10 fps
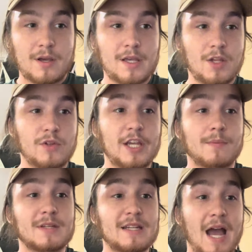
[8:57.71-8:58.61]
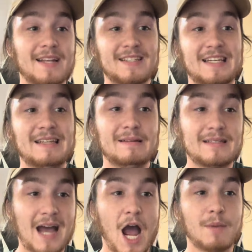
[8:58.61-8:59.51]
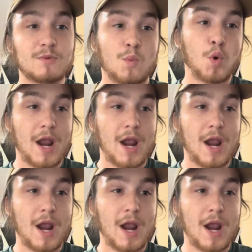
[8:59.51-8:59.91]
yielding up to 19 times more